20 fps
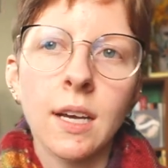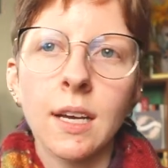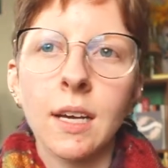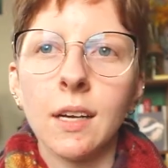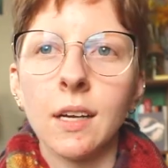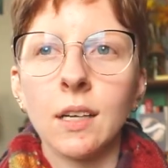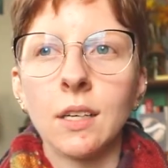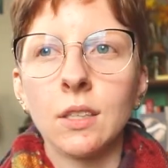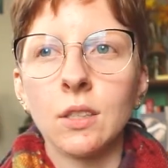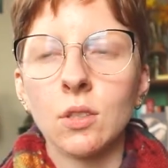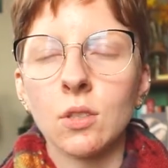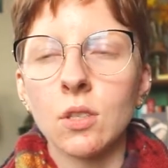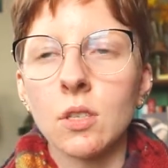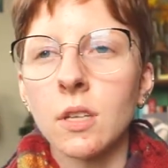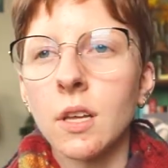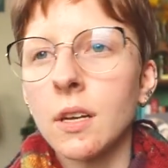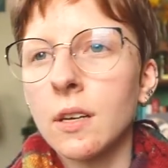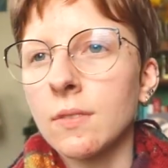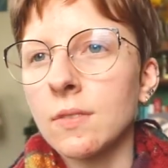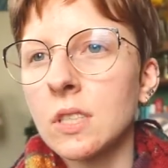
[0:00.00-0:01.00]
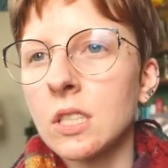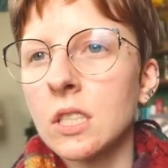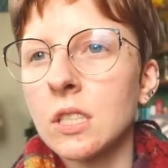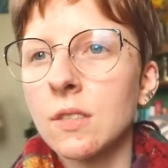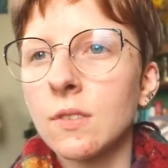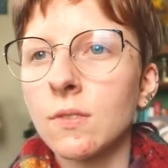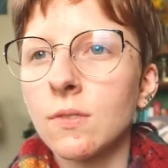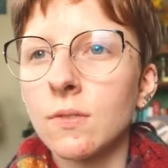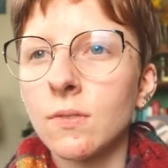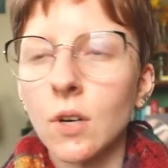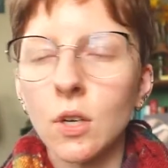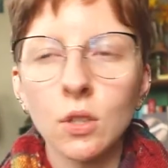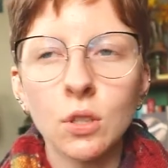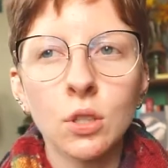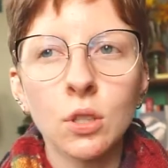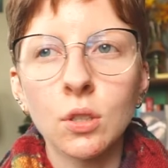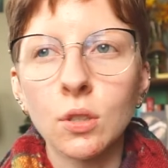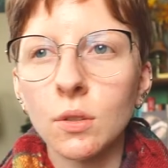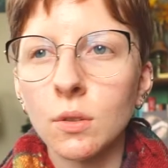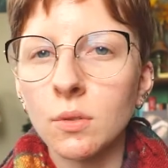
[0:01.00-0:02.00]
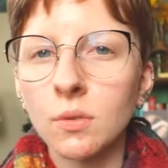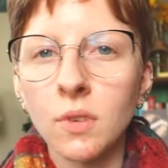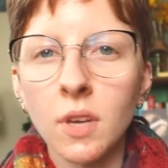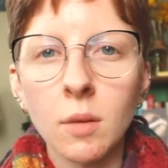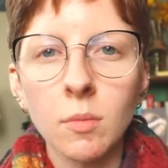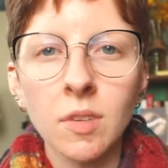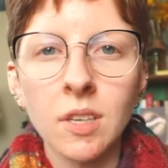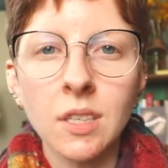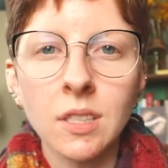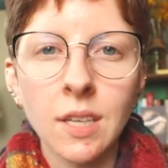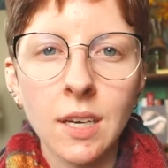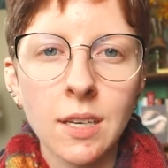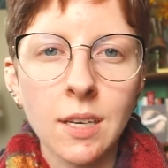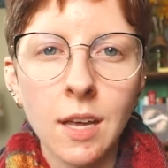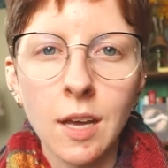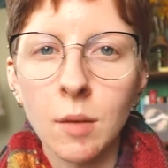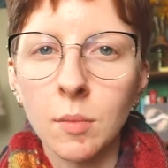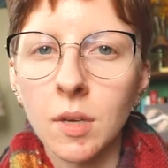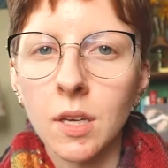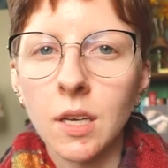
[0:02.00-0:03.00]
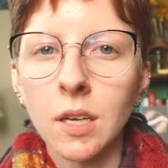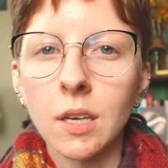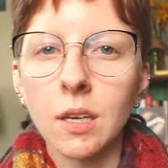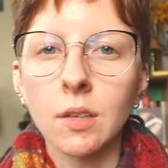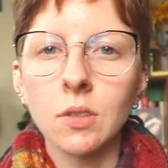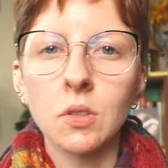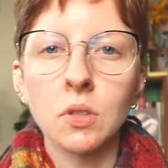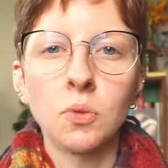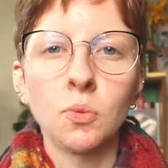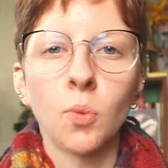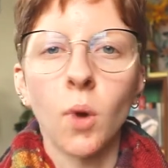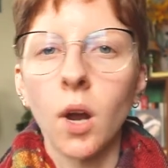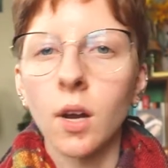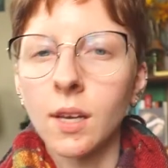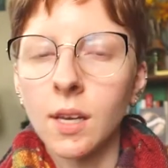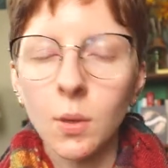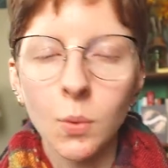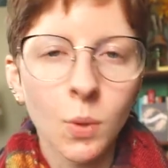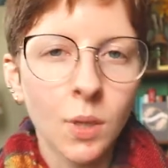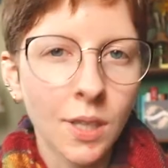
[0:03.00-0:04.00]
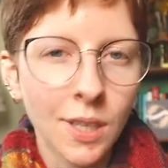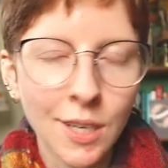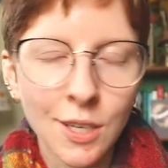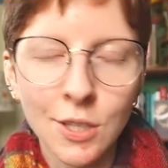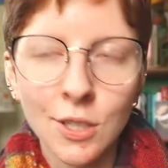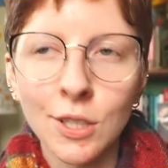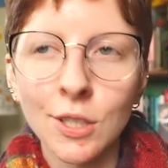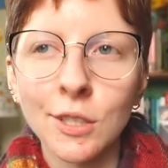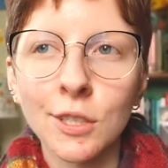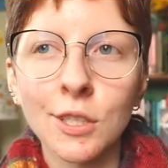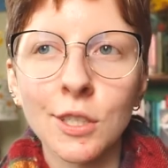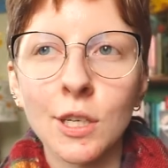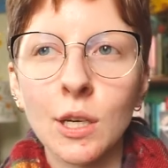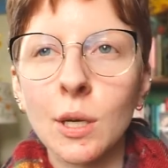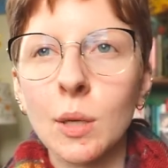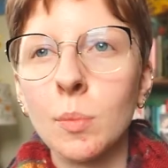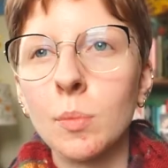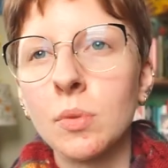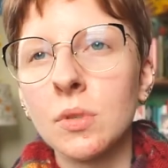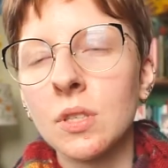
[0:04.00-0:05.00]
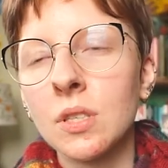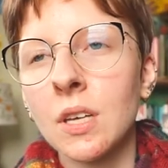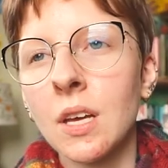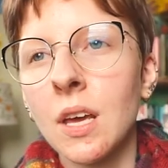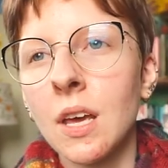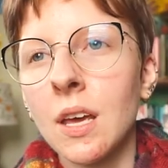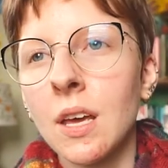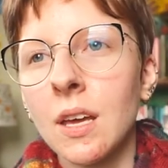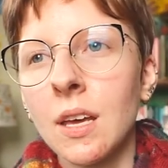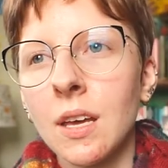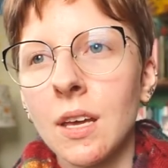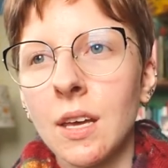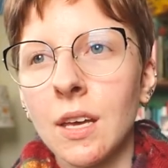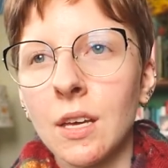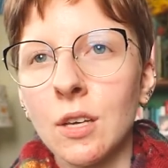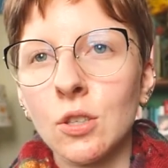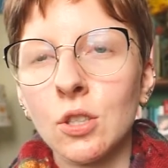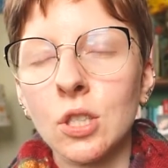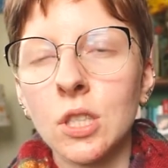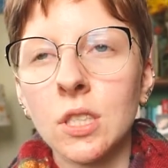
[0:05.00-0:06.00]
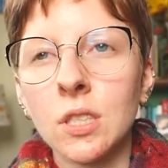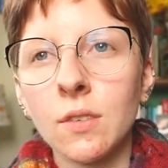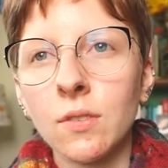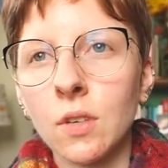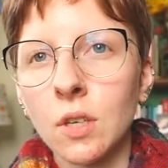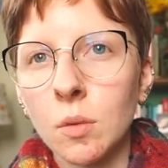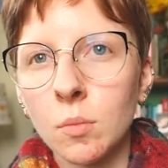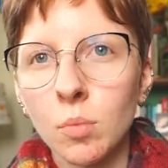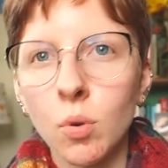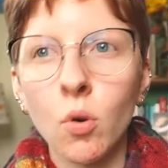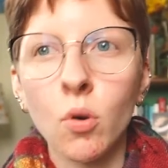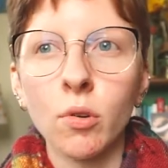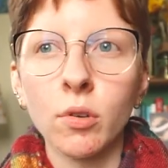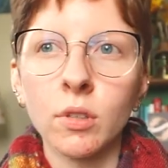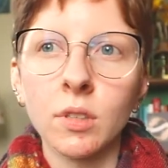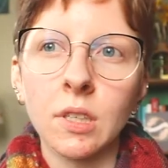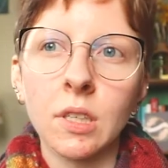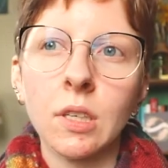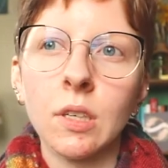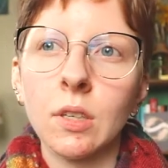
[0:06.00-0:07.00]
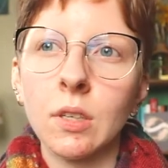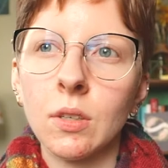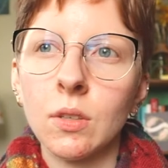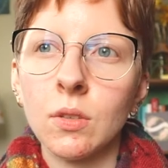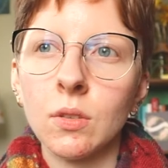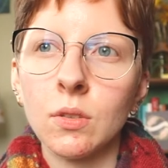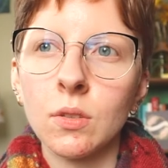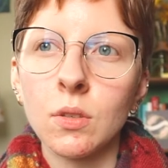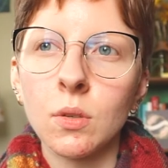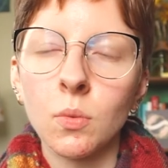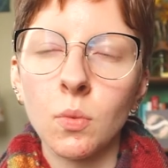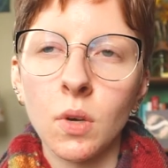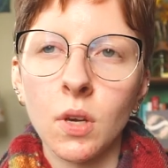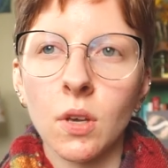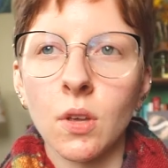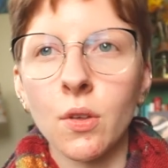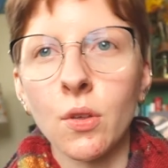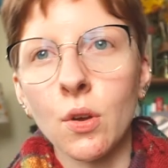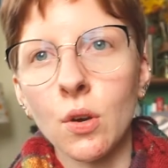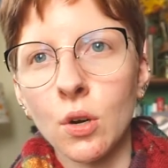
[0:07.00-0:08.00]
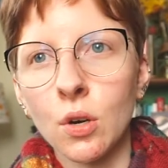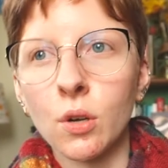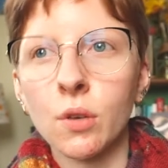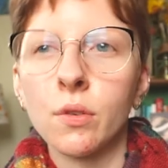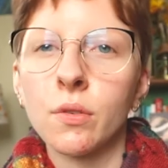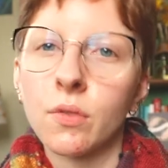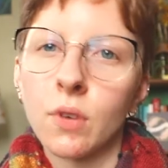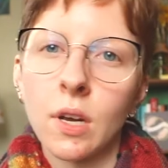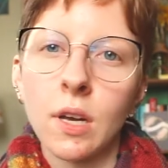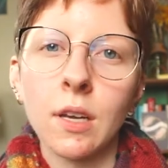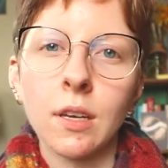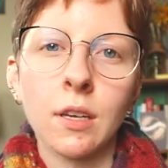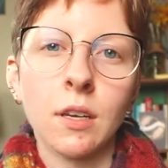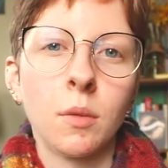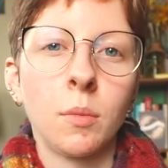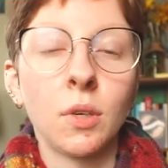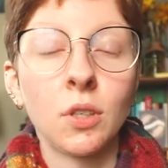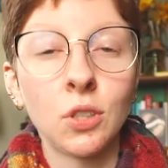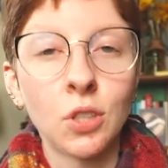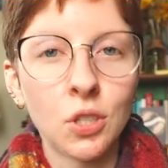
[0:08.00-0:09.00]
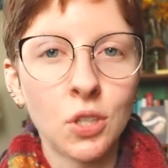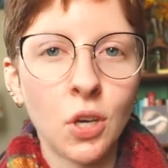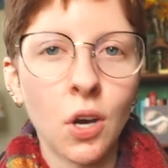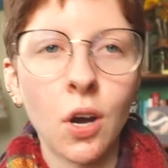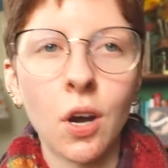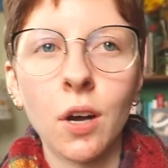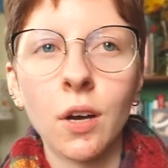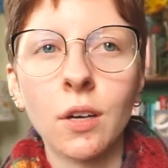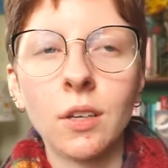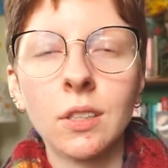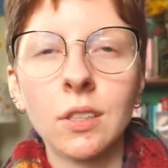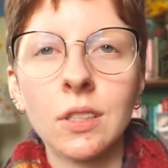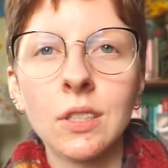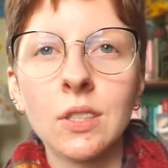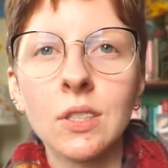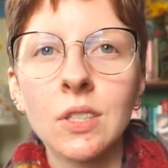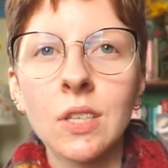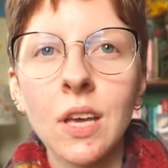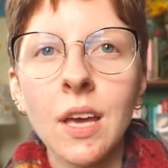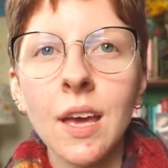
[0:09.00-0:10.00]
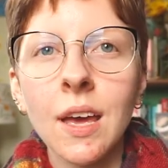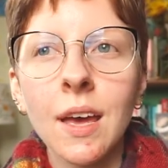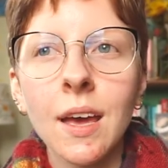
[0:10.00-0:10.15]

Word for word: and there's a lot of dysfunctional family dynamics and rocky relationships, and she's living in Portland with her girlfriend and a bunch of dogs.